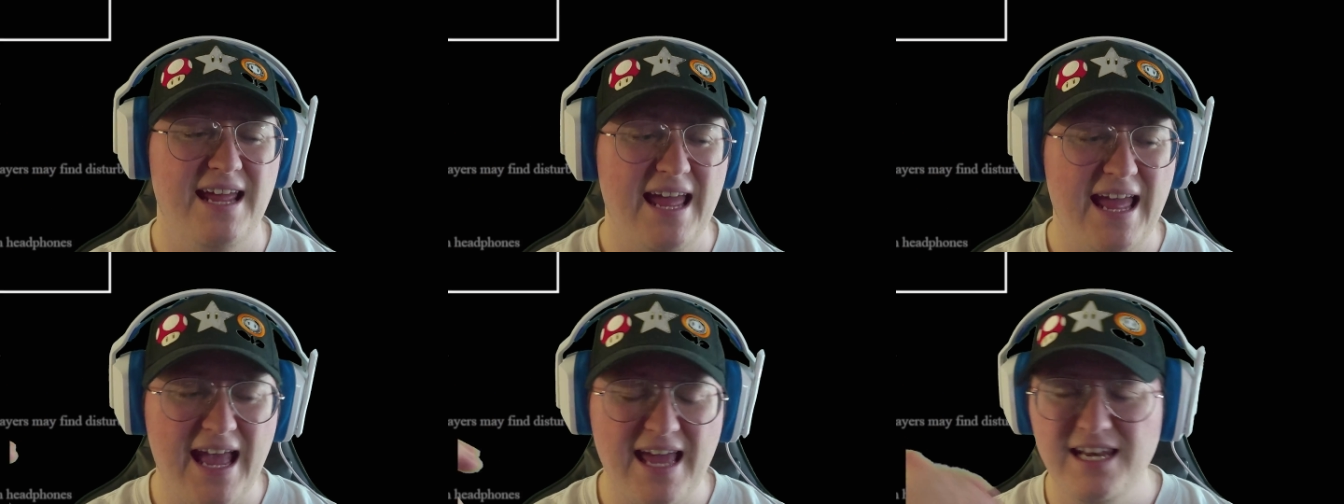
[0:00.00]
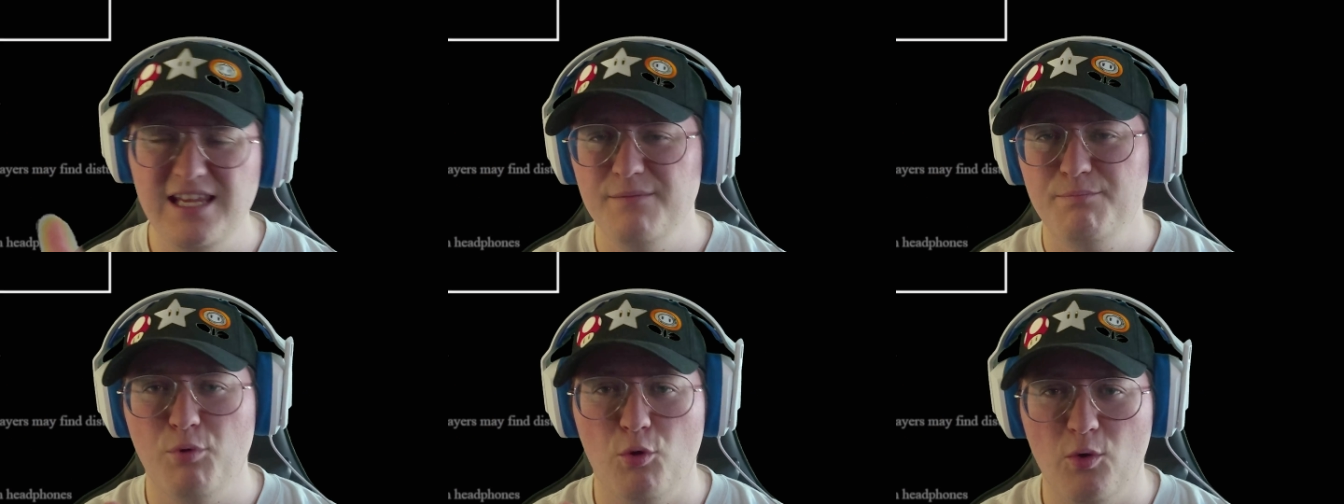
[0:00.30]

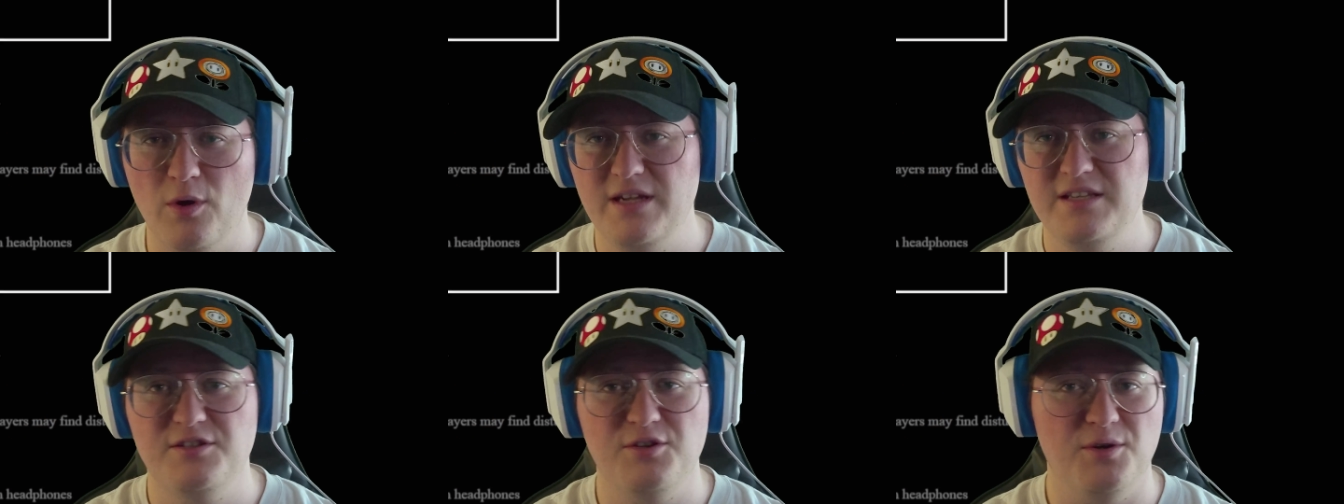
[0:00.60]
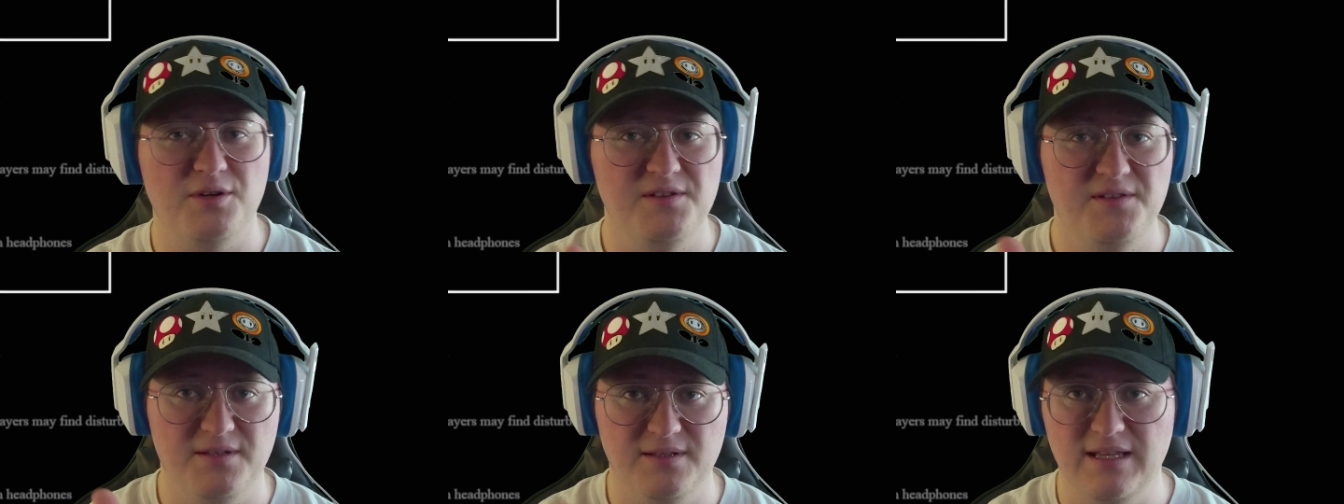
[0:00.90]
any point
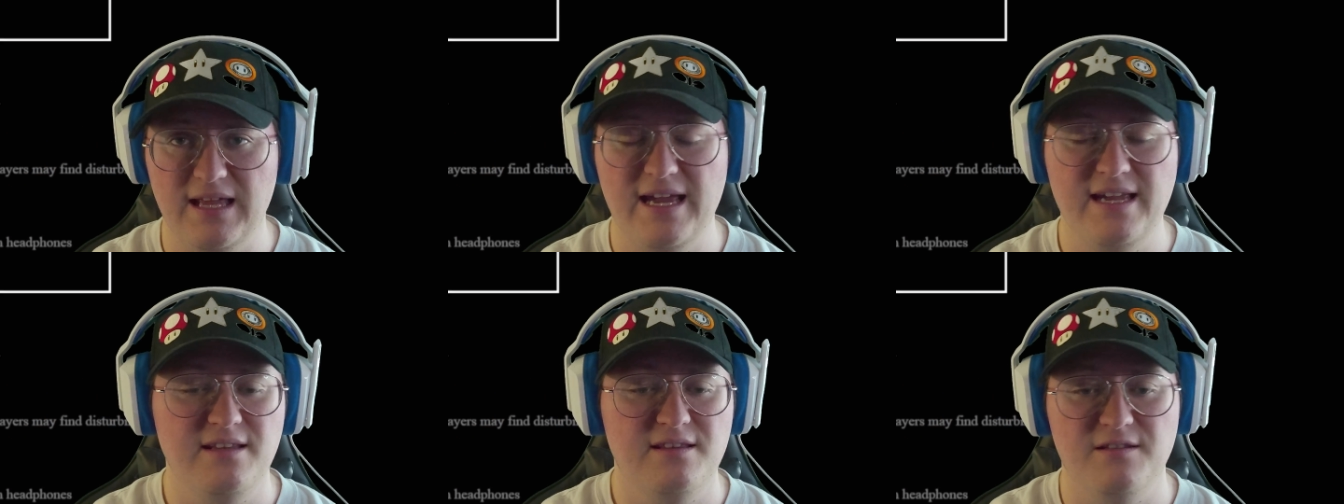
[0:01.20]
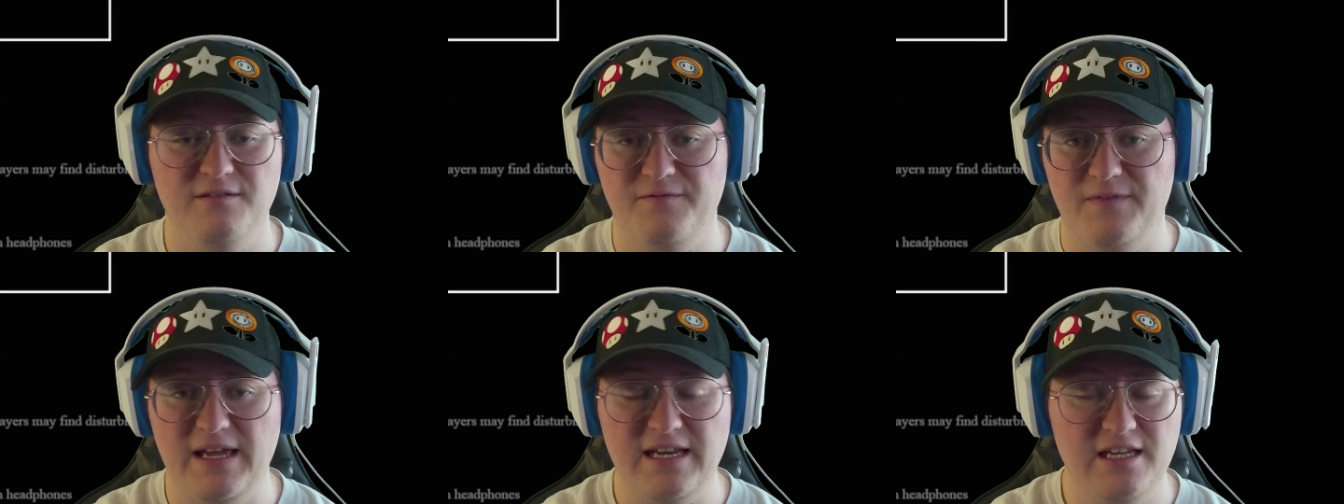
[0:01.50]
during the length
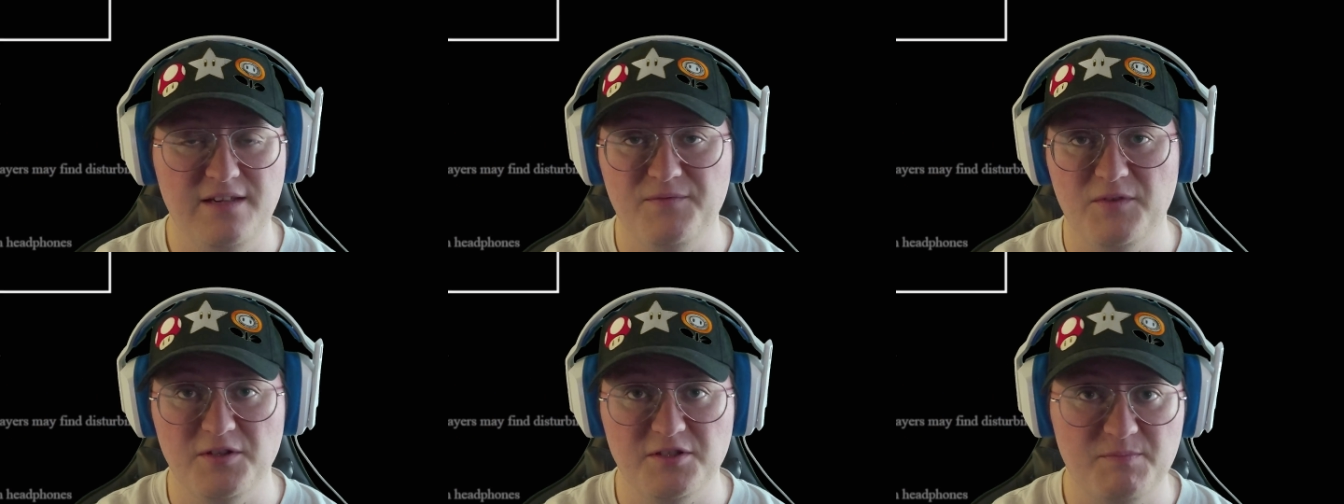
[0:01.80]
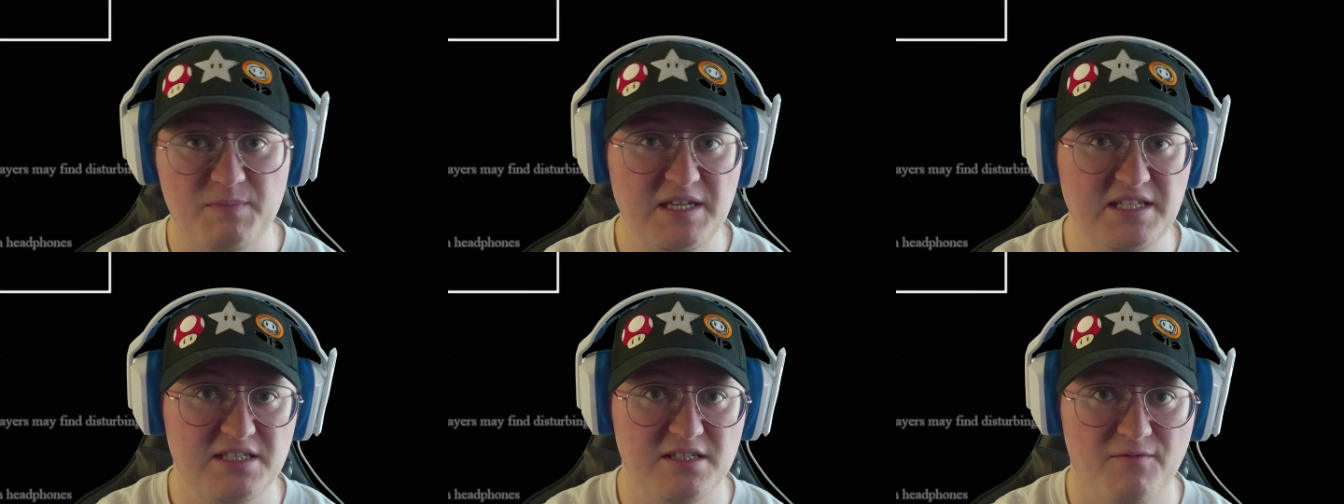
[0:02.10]
of any of those
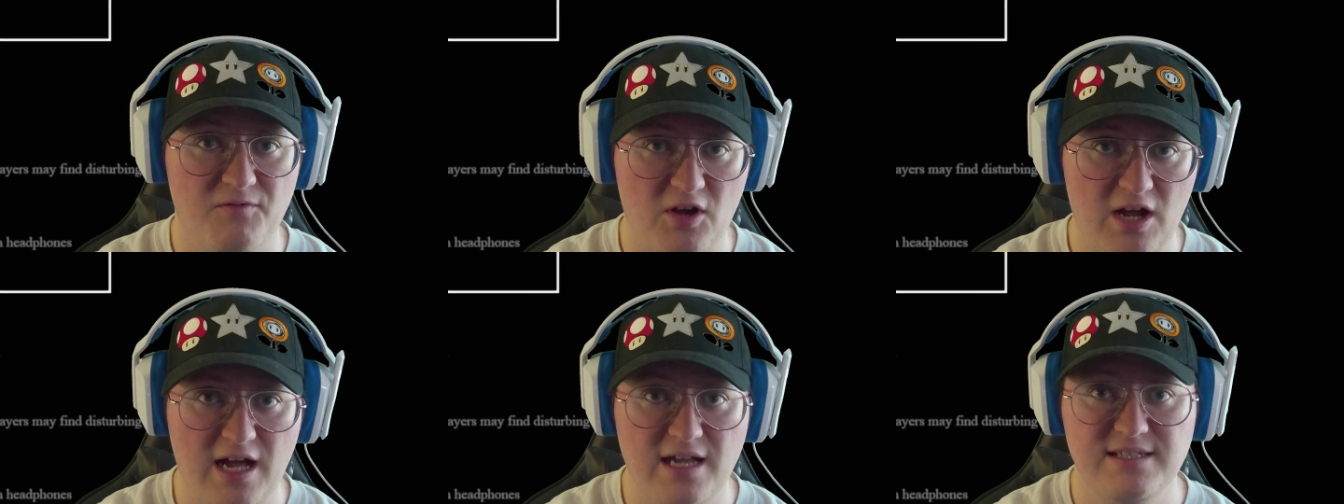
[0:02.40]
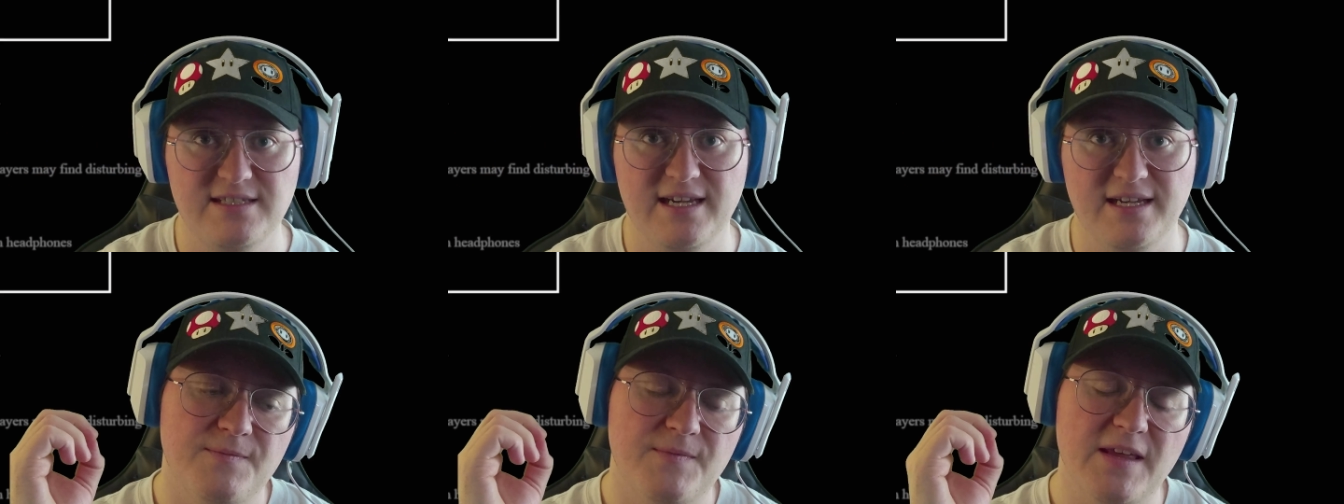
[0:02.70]
pieces of content,